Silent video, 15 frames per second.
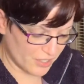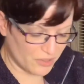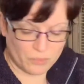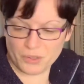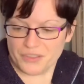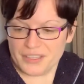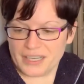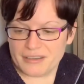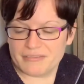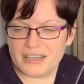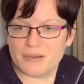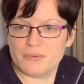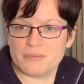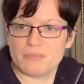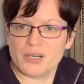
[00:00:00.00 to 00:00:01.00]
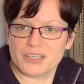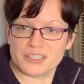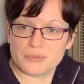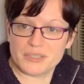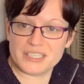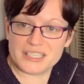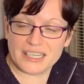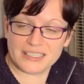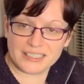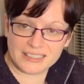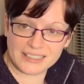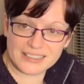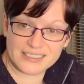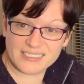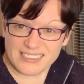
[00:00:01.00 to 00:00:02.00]
One thing I found with Mog is when she had a
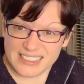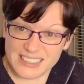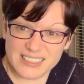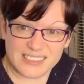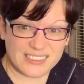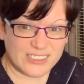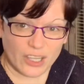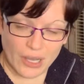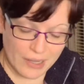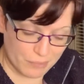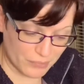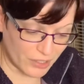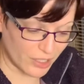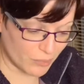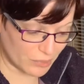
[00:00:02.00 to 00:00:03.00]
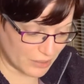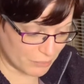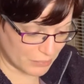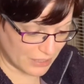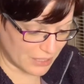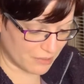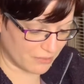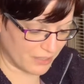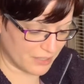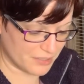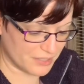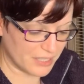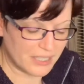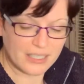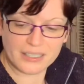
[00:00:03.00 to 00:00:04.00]
litter, and this is not abnormal in black
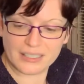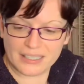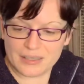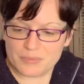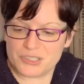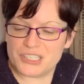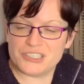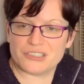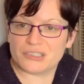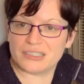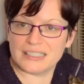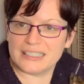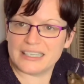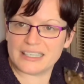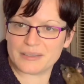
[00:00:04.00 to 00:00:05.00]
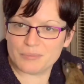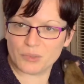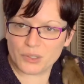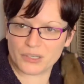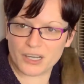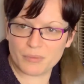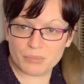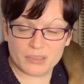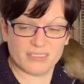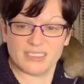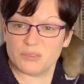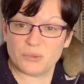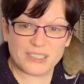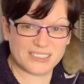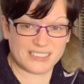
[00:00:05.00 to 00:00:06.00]
rats, she suddenly needed more copper,
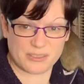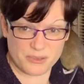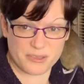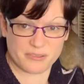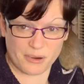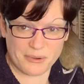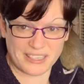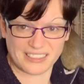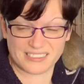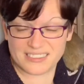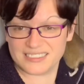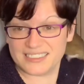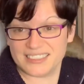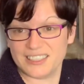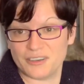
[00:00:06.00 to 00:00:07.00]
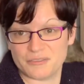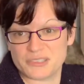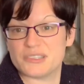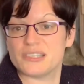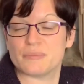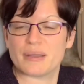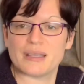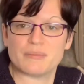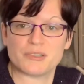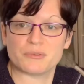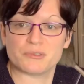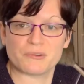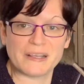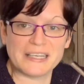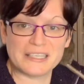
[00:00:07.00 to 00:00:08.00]
and whilst I was throwing it to, obviously the babies were
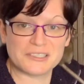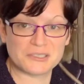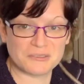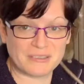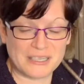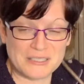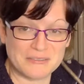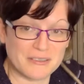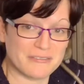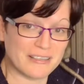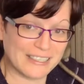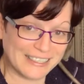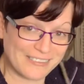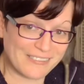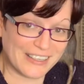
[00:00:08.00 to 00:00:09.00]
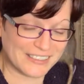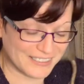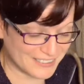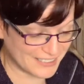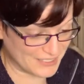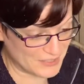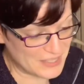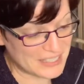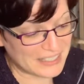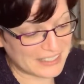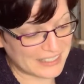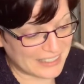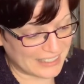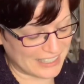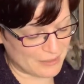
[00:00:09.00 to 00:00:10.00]
draining stuff out of her fairly fast too,
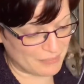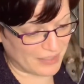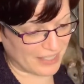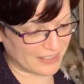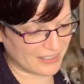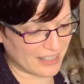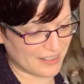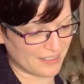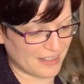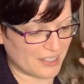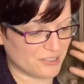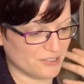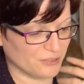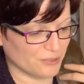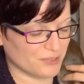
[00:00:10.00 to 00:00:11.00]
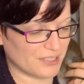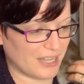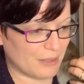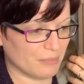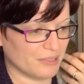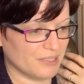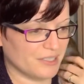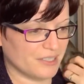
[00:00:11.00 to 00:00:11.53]
and that does happen.